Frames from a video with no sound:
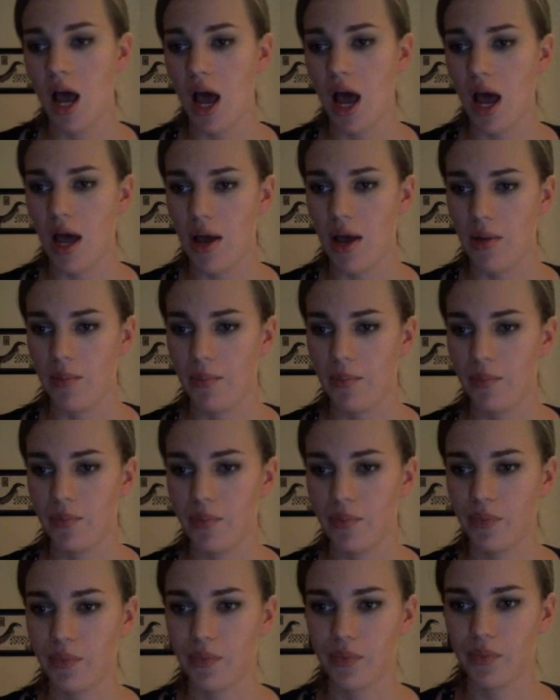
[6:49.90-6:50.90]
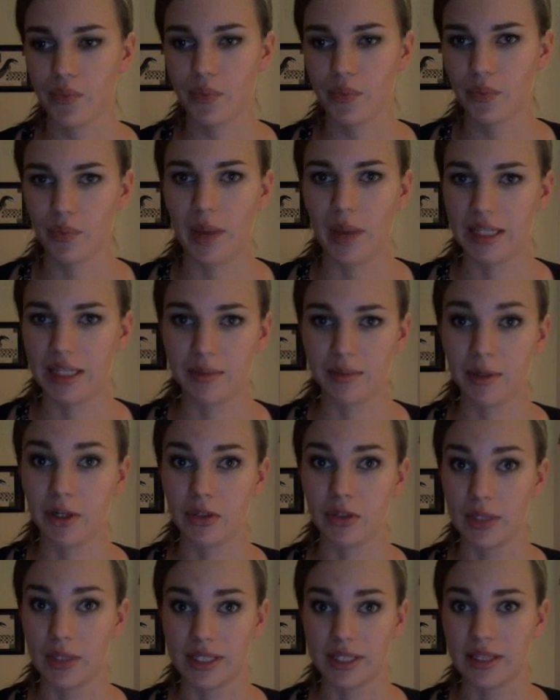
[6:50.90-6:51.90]
My
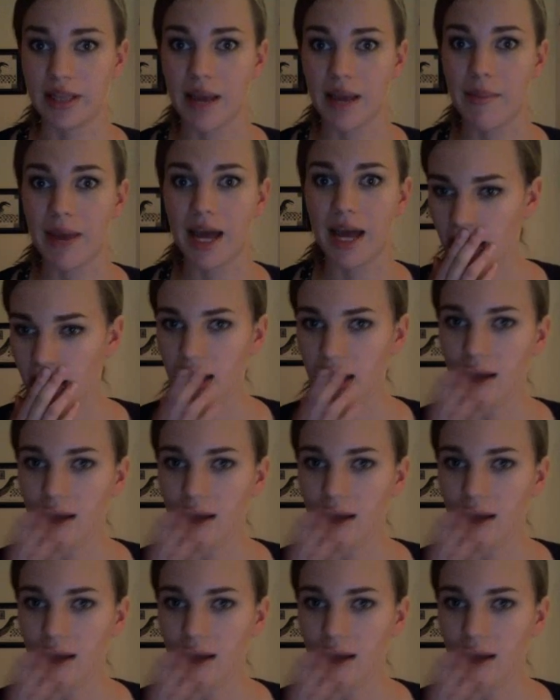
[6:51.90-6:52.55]
experience wasn't that bad.